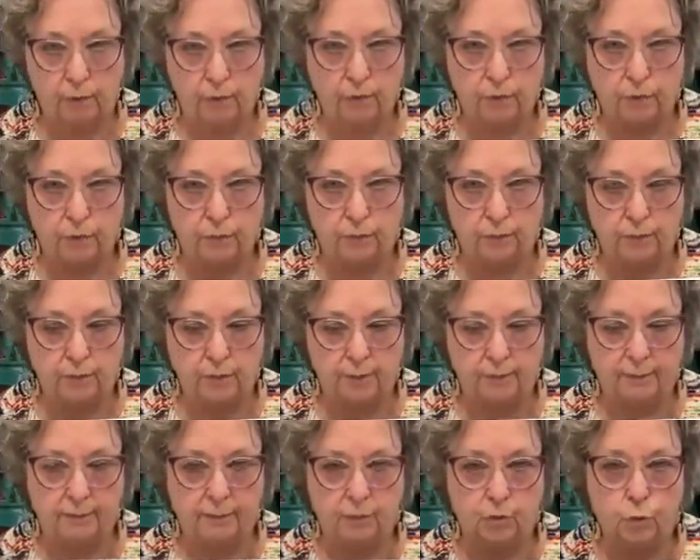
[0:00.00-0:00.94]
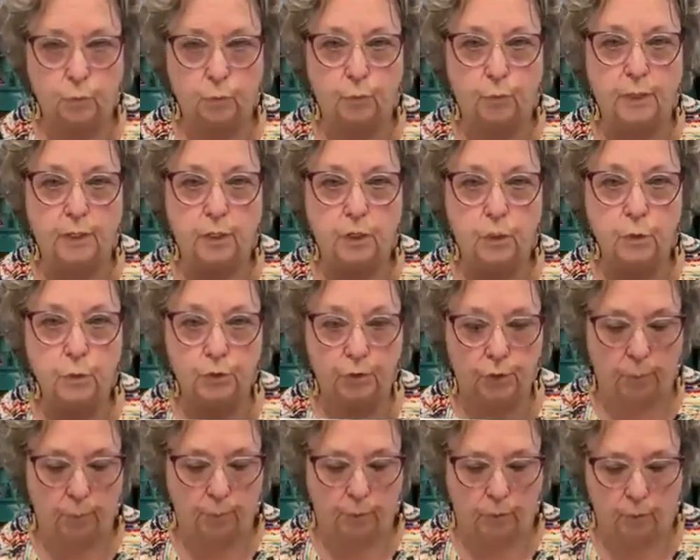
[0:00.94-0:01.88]
surface that's
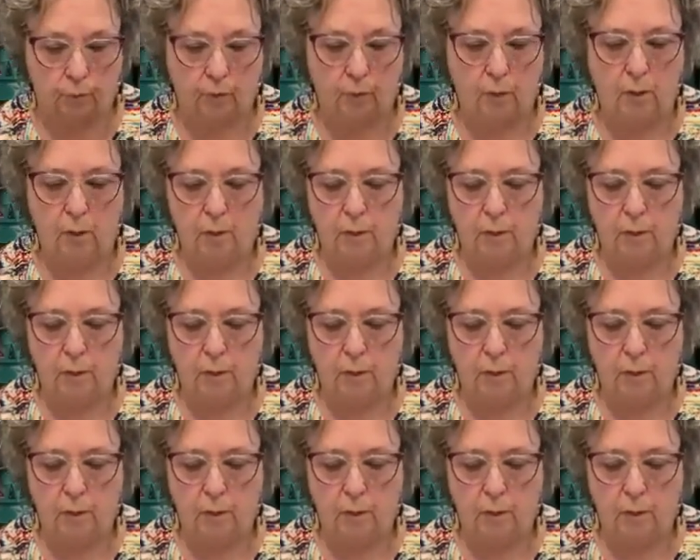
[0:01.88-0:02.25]
reusable.